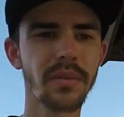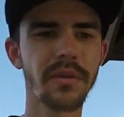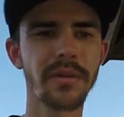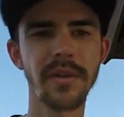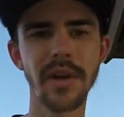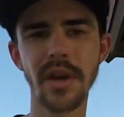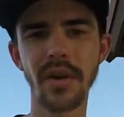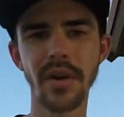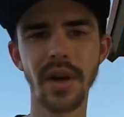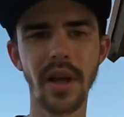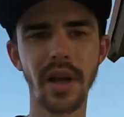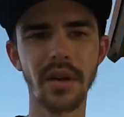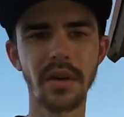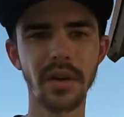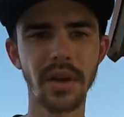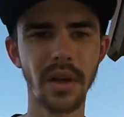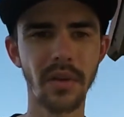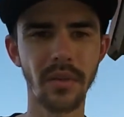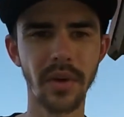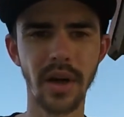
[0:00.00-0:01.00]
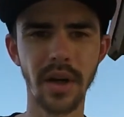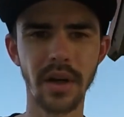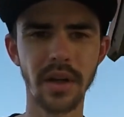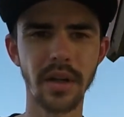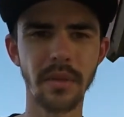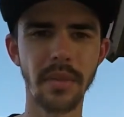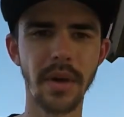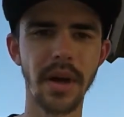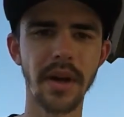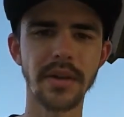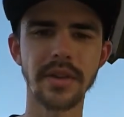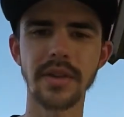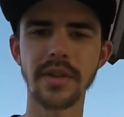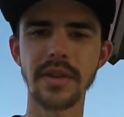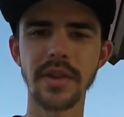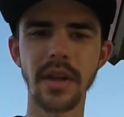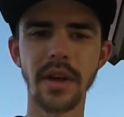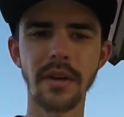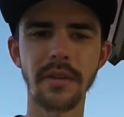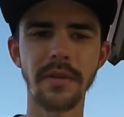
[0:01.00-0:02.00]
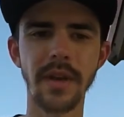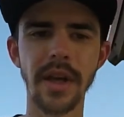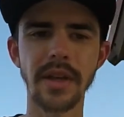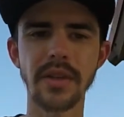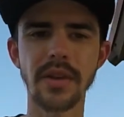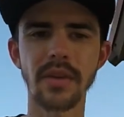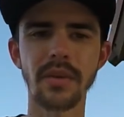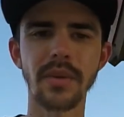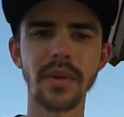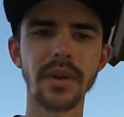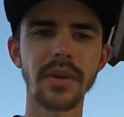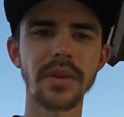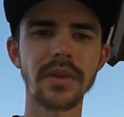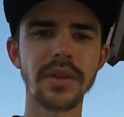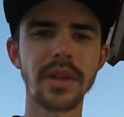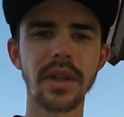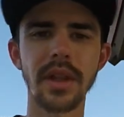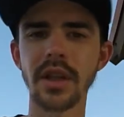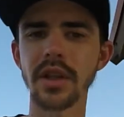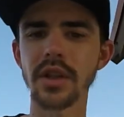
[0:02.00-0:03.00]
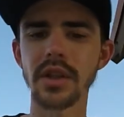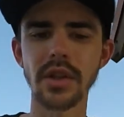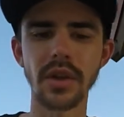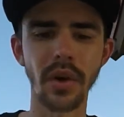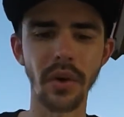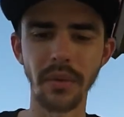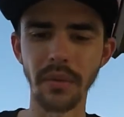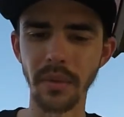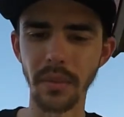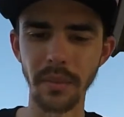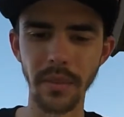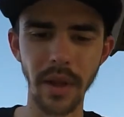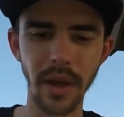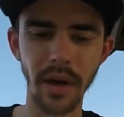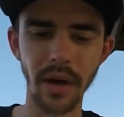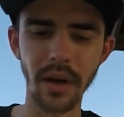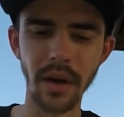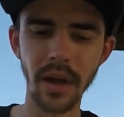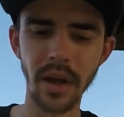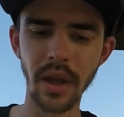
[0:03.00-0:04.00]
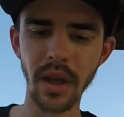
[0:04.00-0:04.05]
figure it out, get one out of the box and see how fast it reels, and then just go from there.